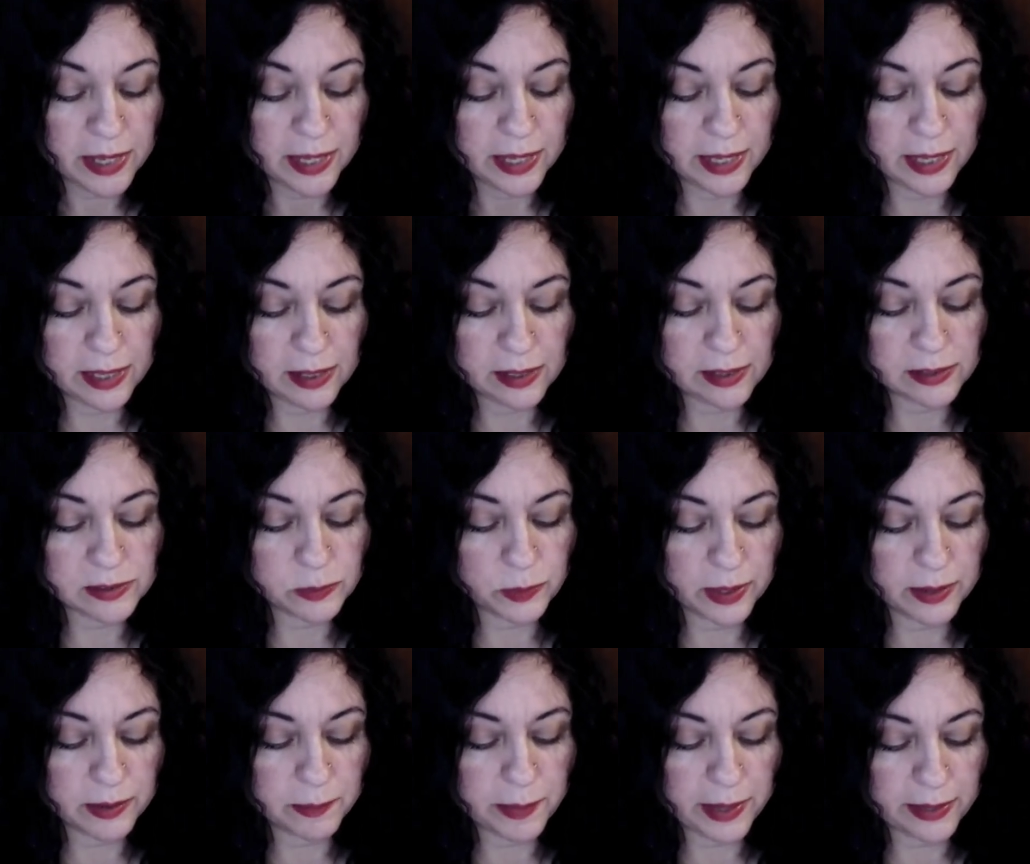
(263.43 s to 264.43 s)
He is one
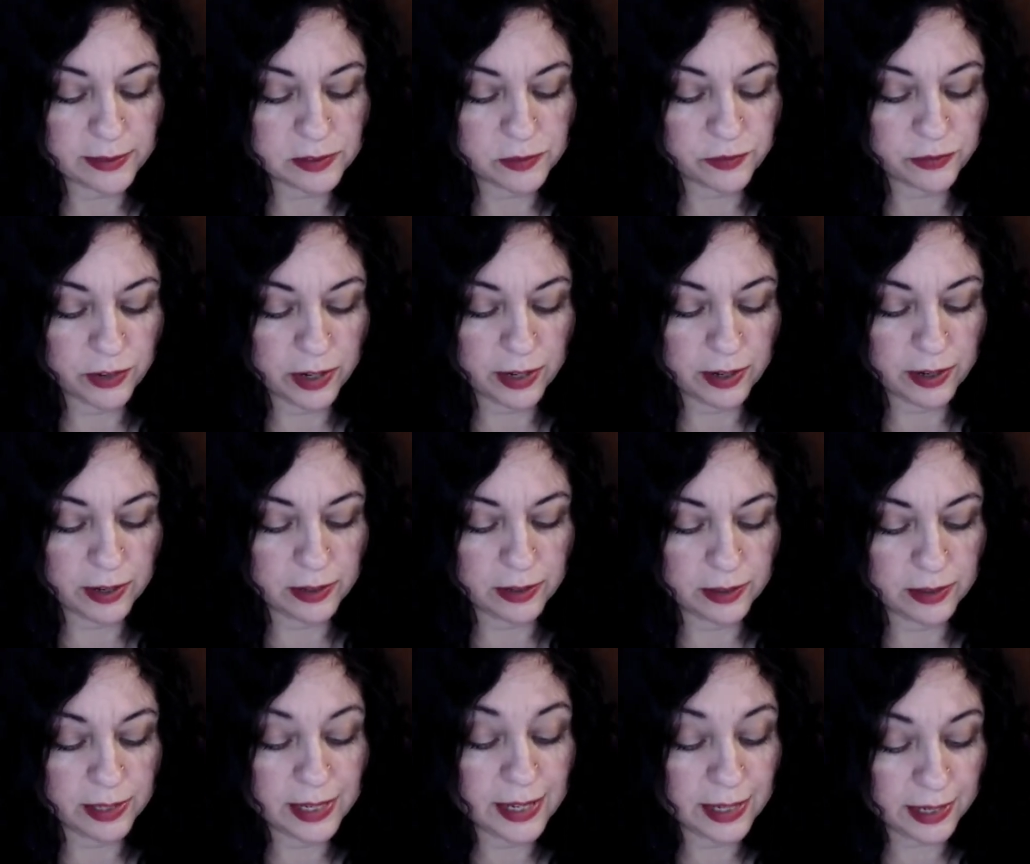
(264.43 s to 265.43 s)
of the best friend.
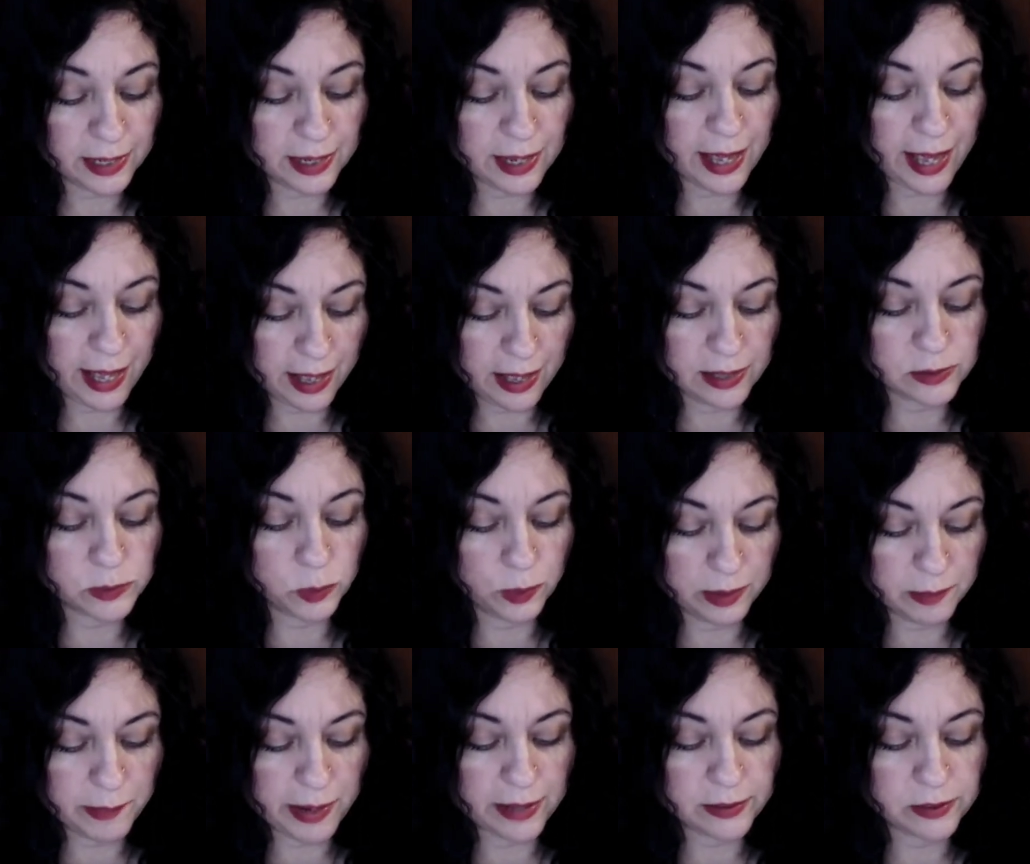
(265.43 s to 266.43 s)
He has
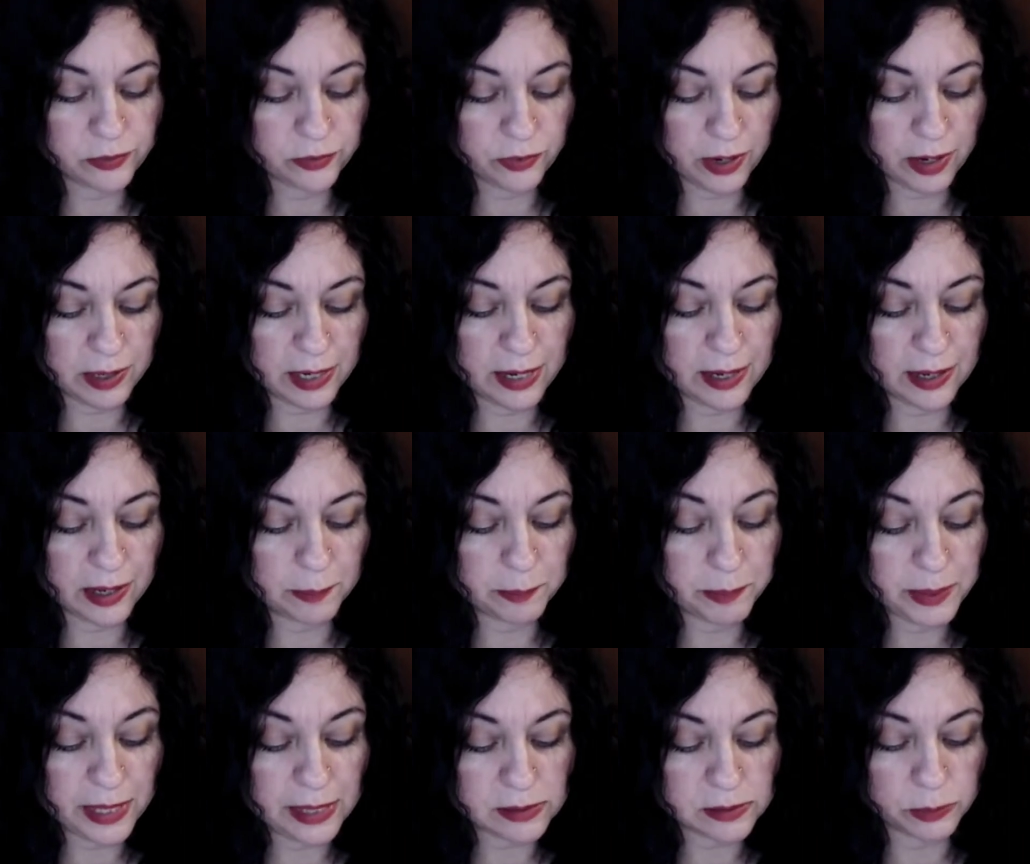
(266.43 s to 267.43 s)
one best friend he
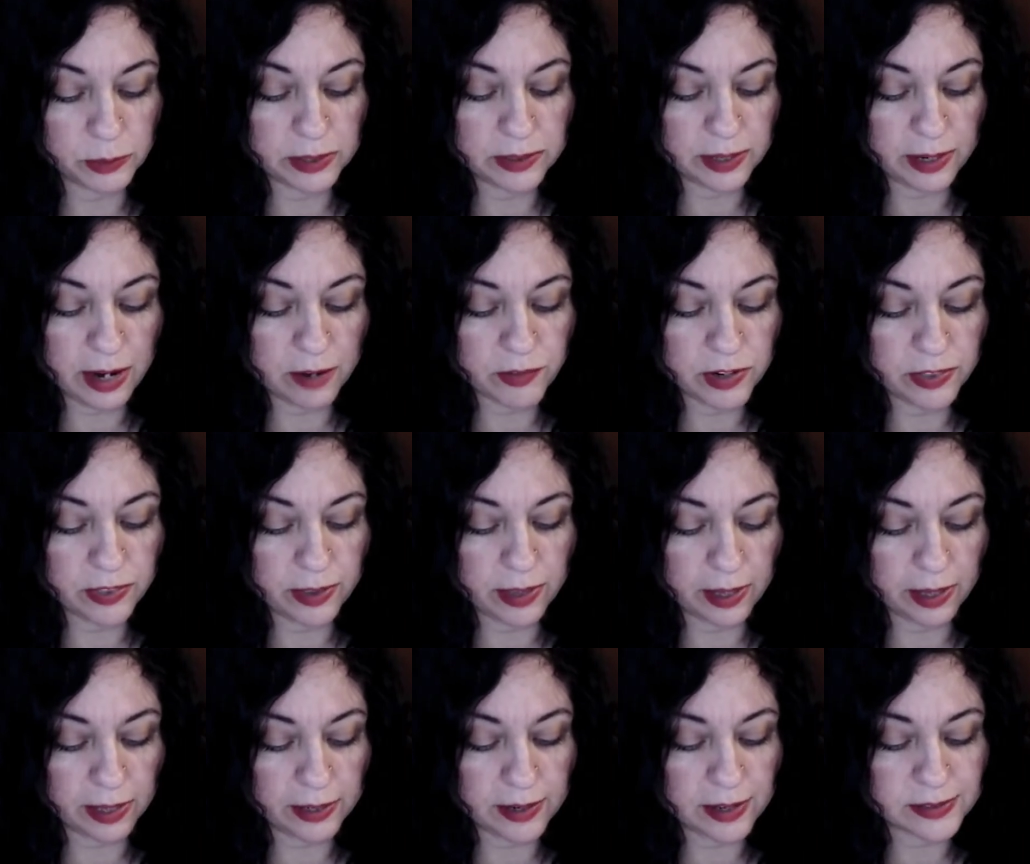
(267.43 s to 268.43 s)
competes with in
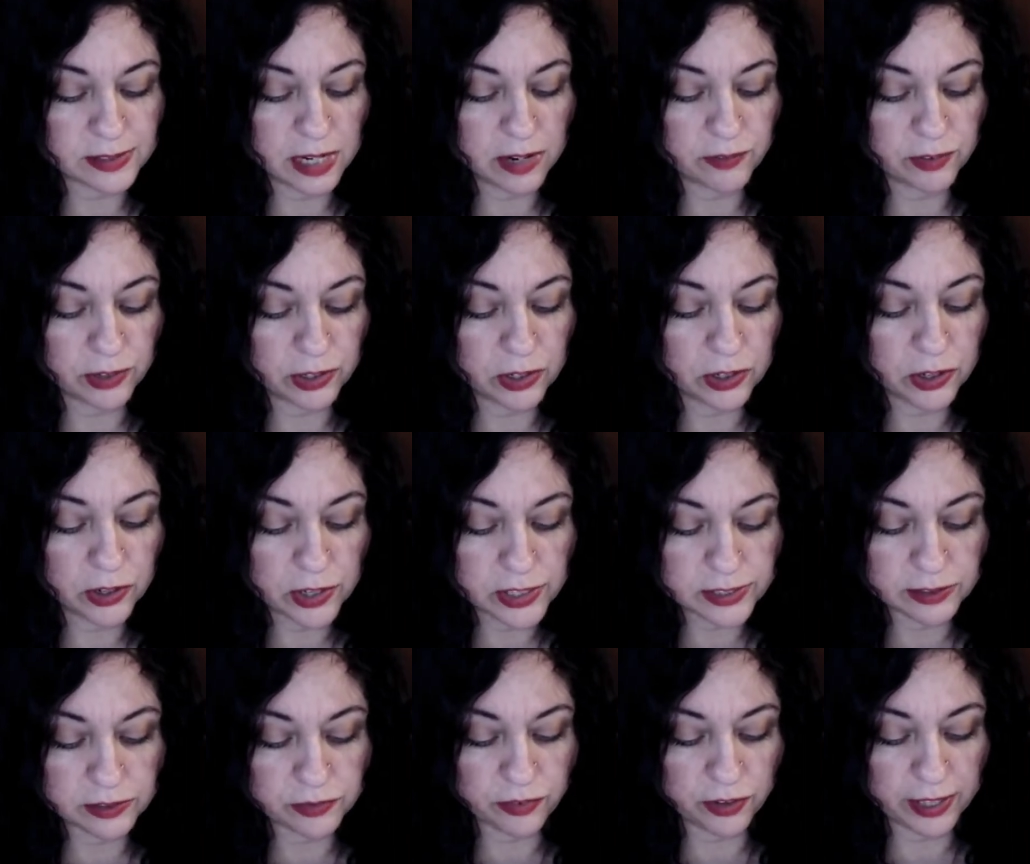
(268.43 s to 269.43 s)
everything and doesn't ever encourage
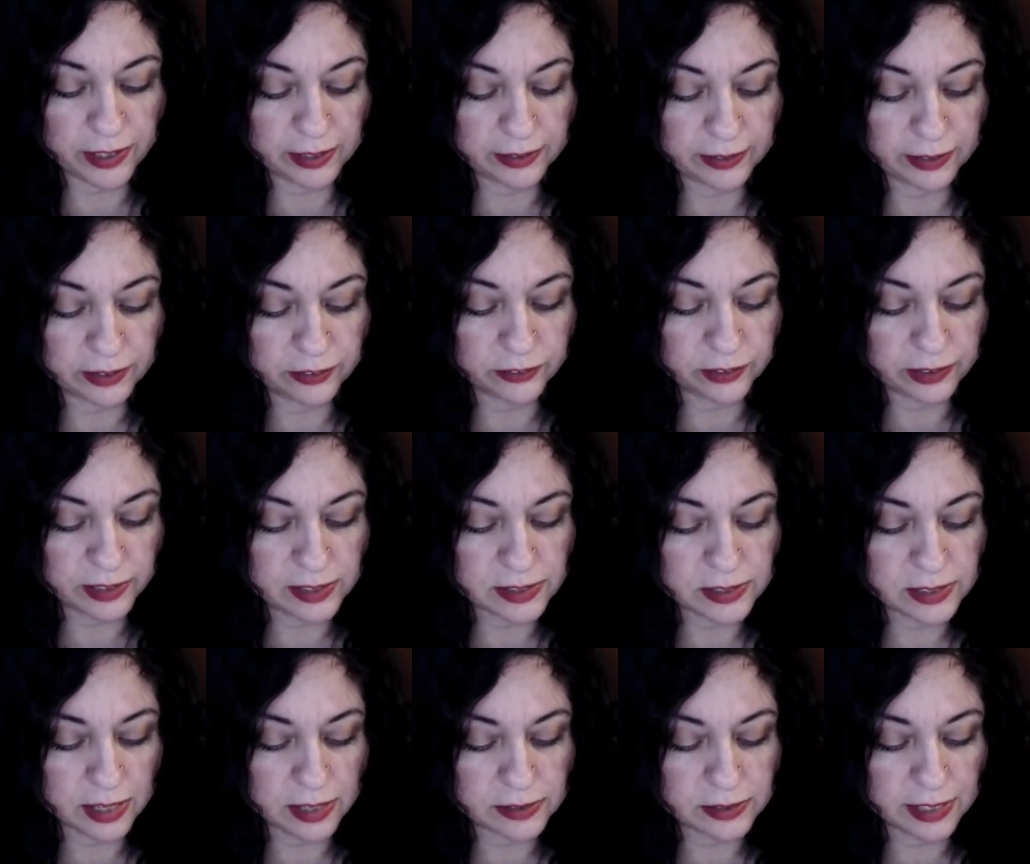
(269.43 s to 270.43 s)
his friend, and literally
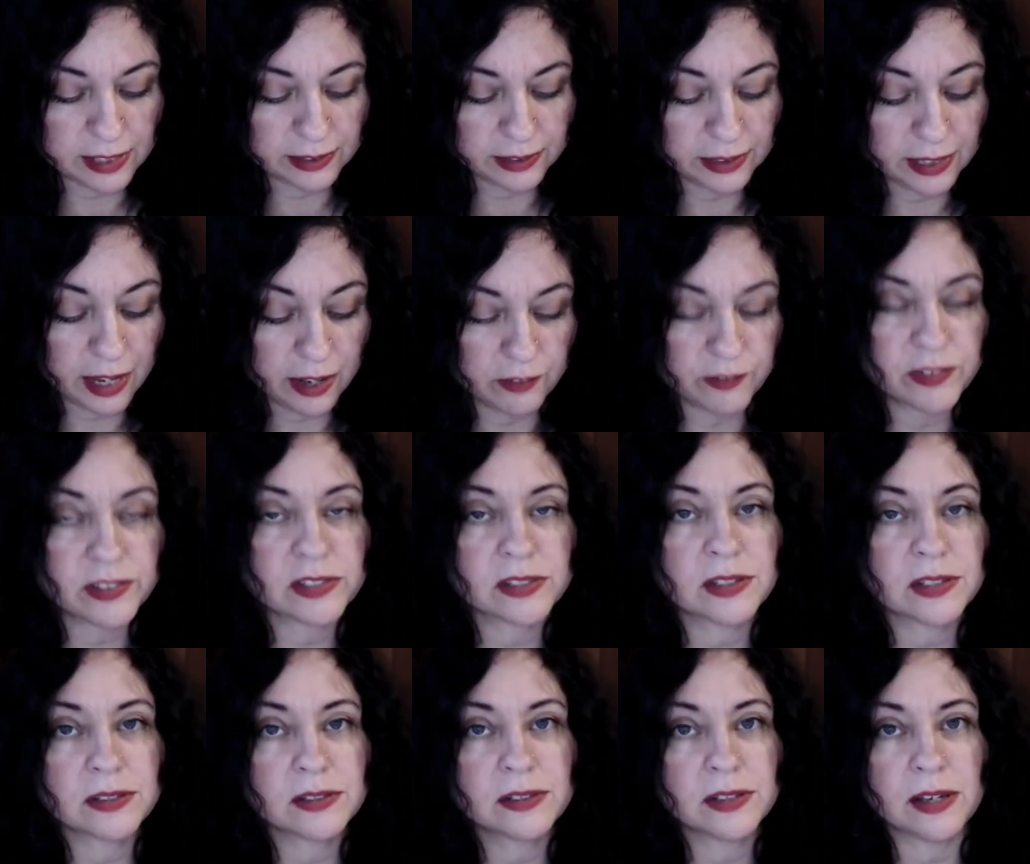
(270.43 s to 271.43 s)
says he loves
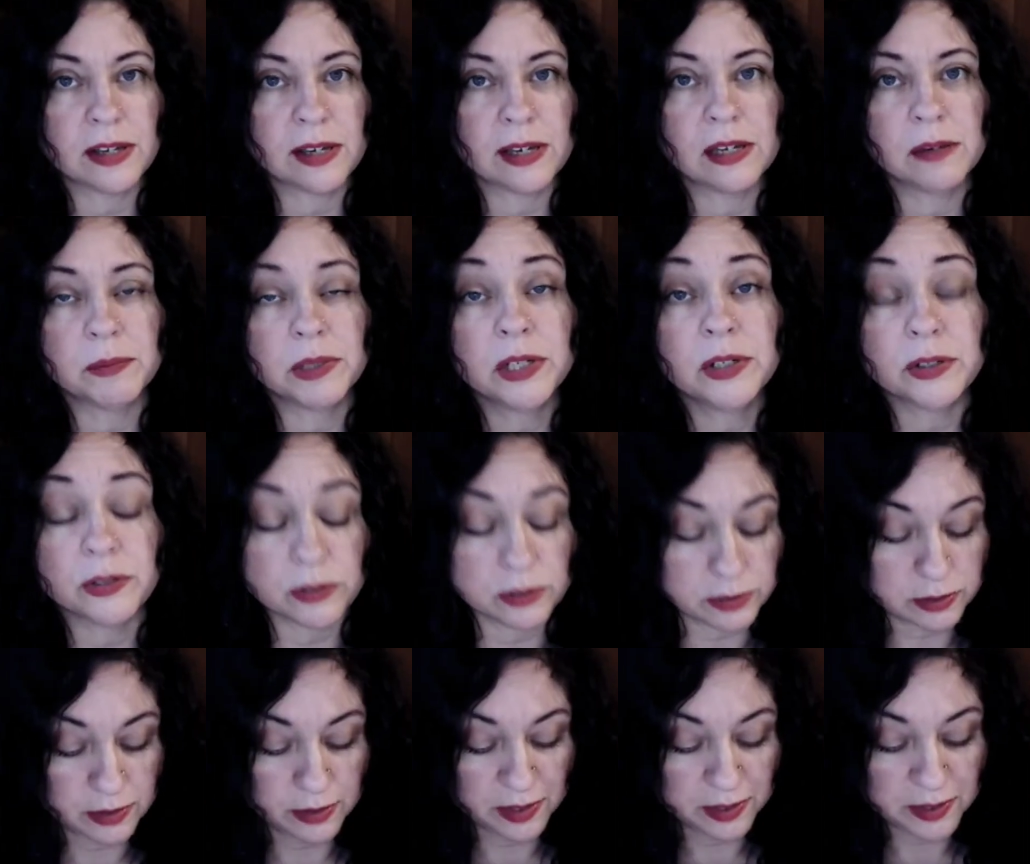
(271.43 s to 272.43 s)
seeing him lose.